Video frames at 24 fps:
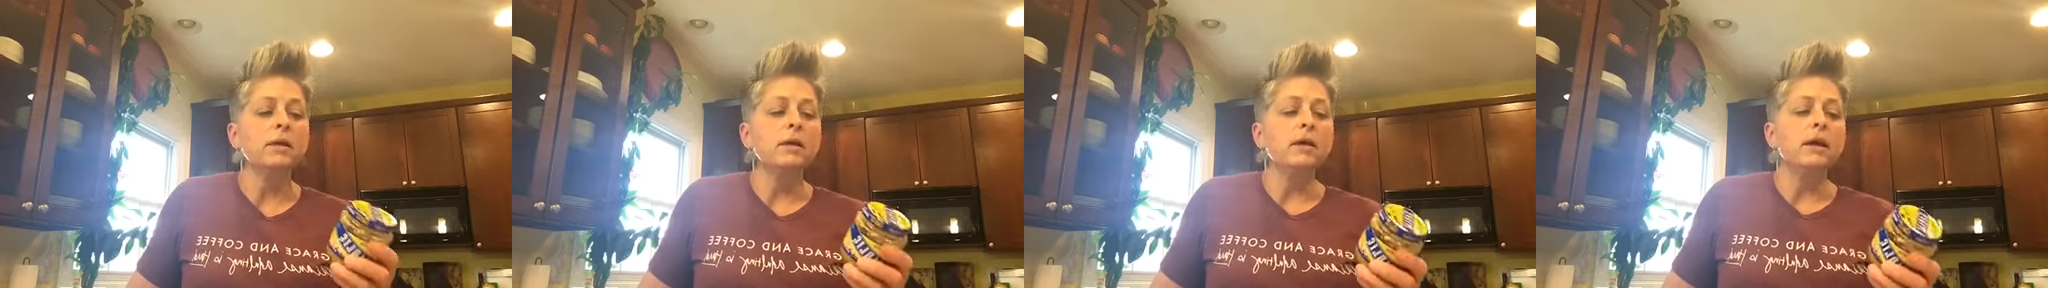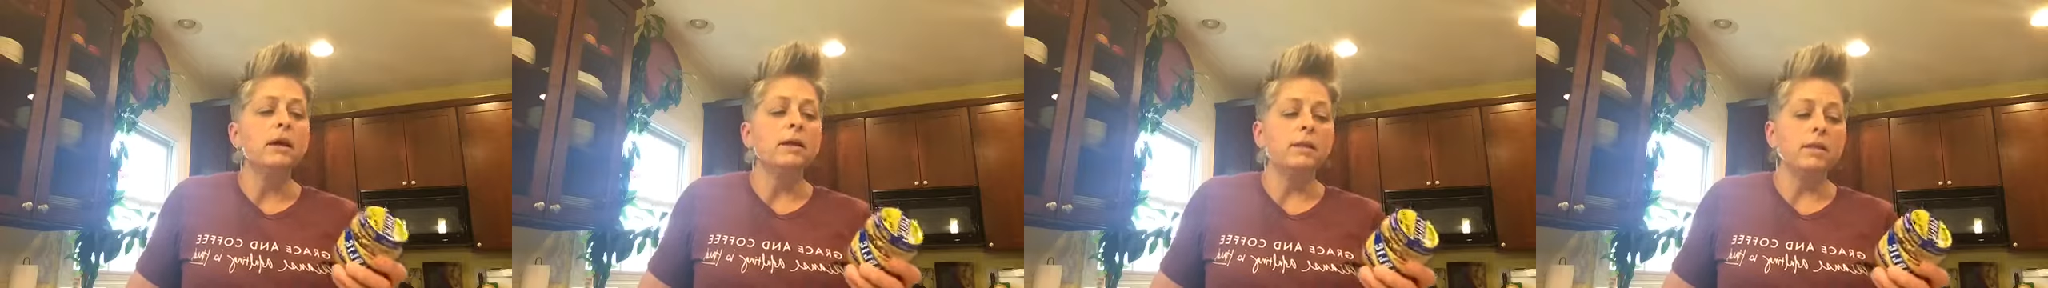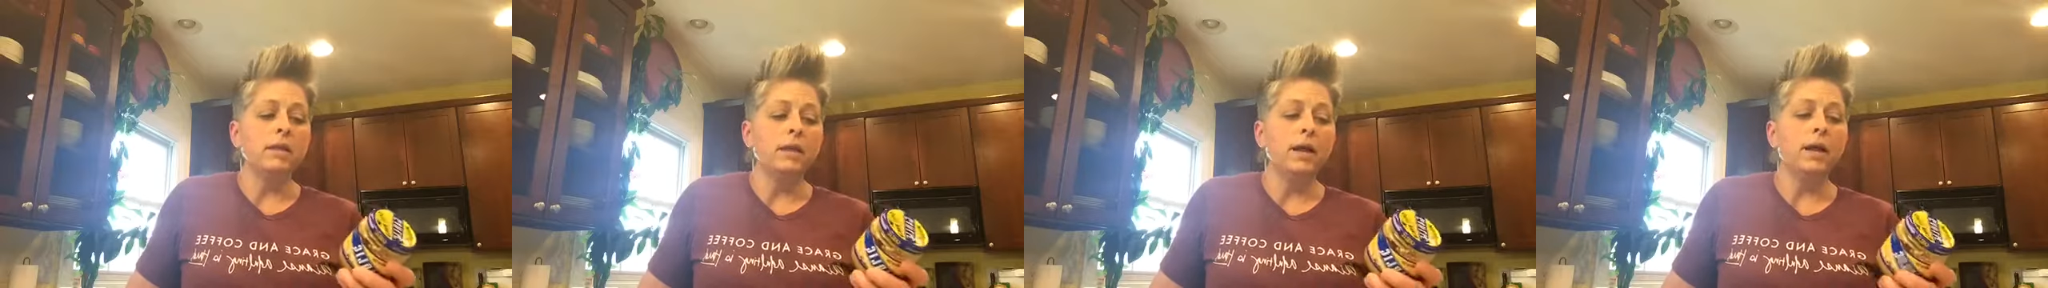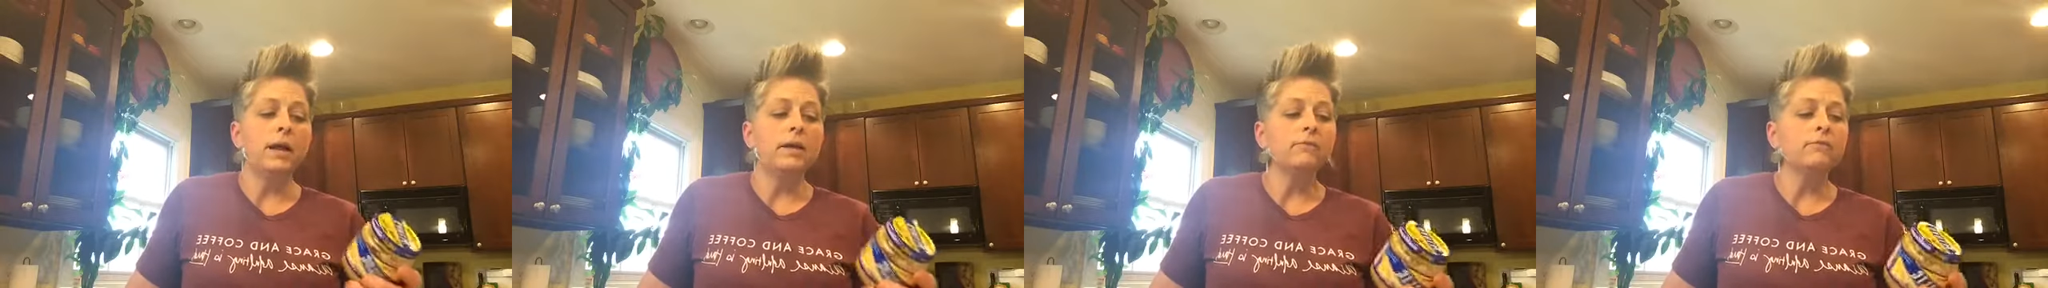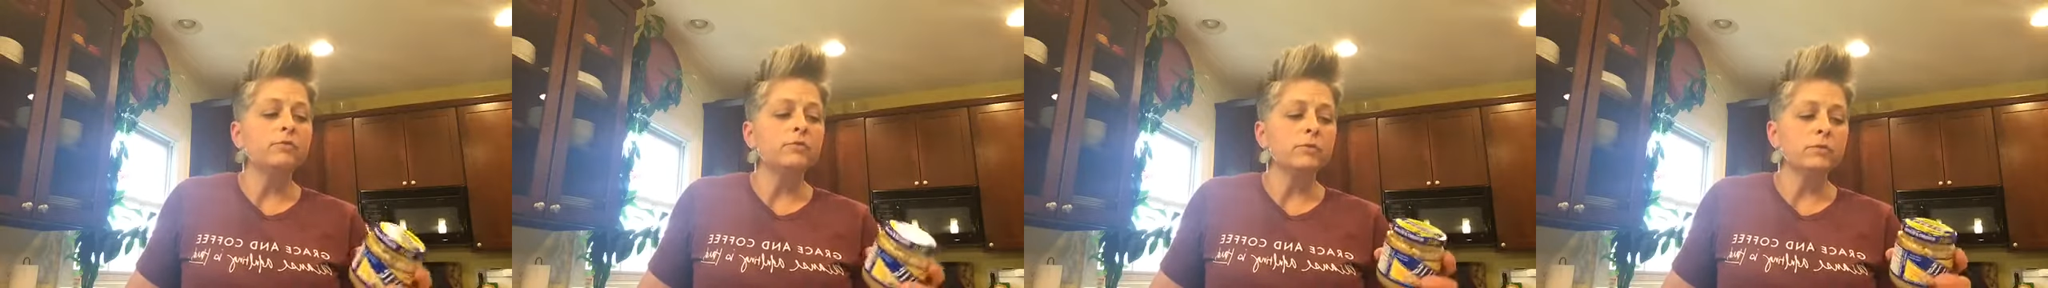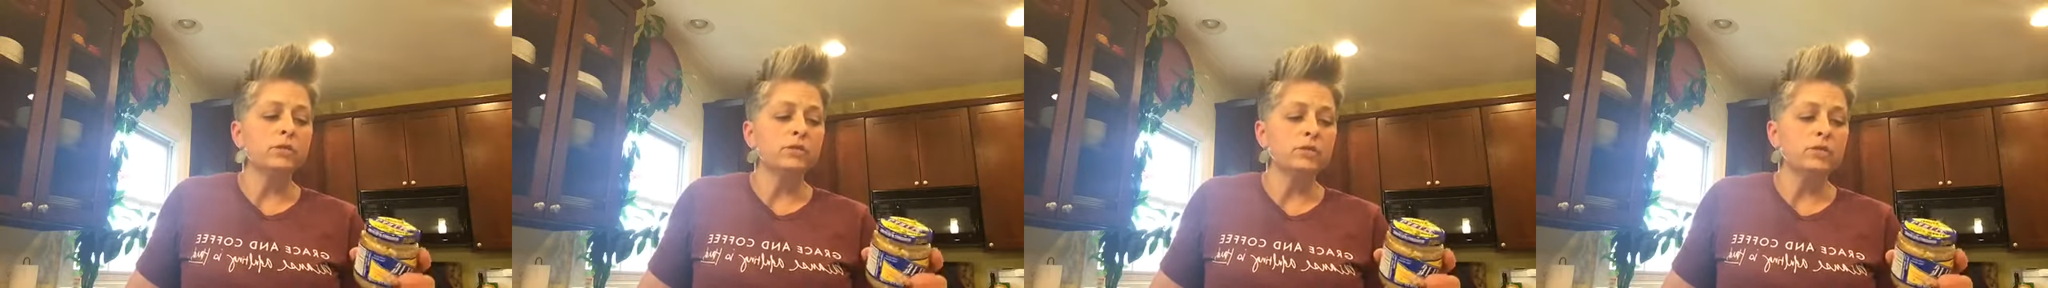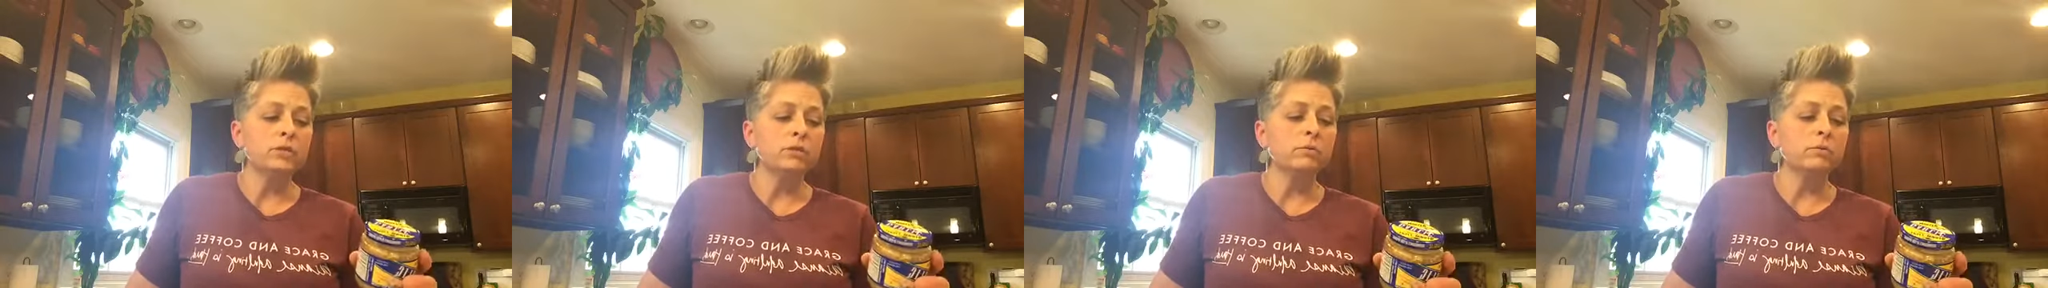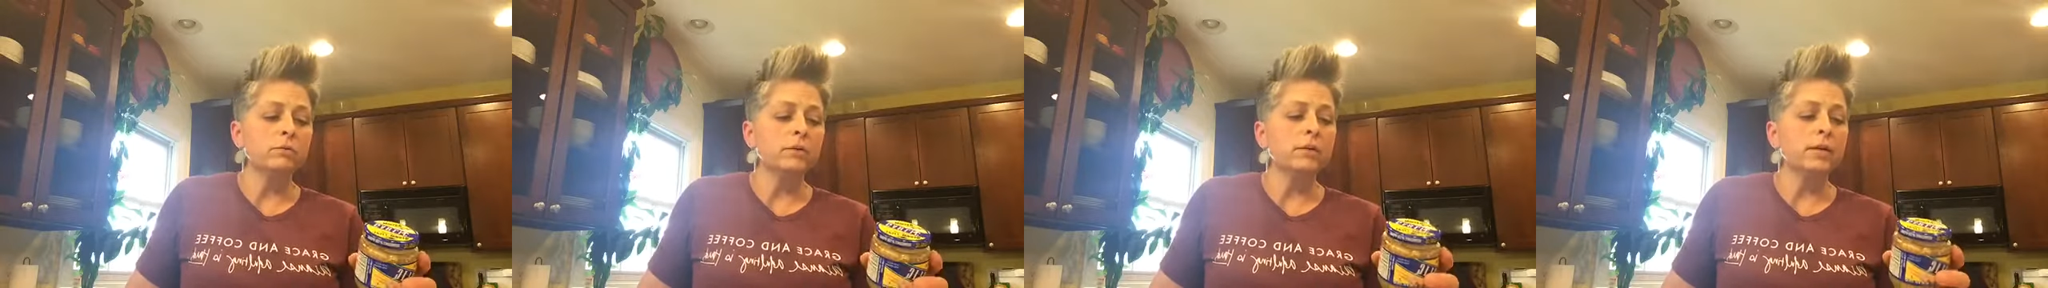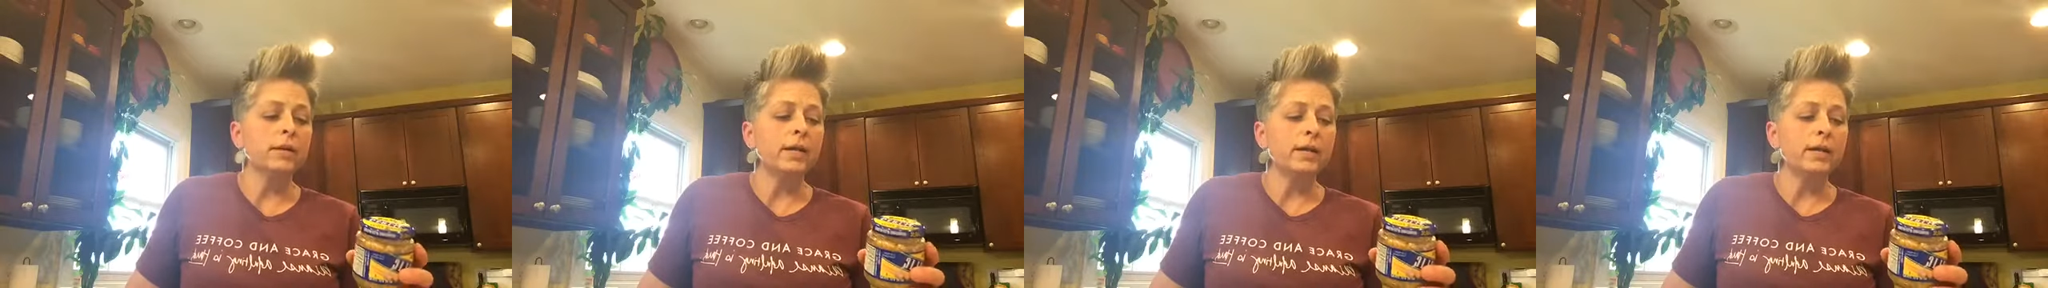And then I have 3 children,